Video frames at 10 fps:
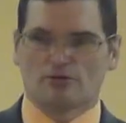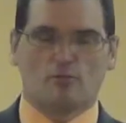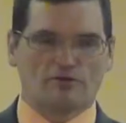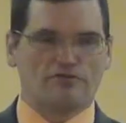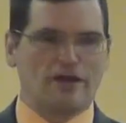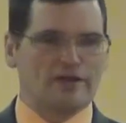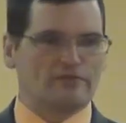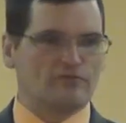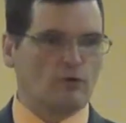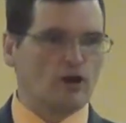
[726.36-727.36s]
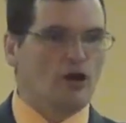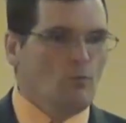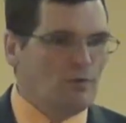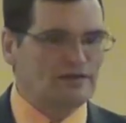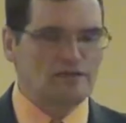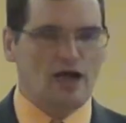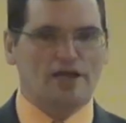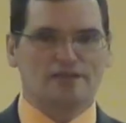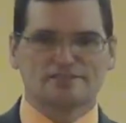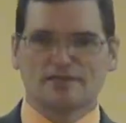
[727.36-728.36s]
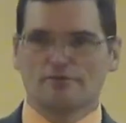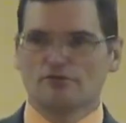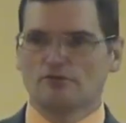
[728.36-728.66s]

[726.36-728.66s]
are worth fighting for. When God has given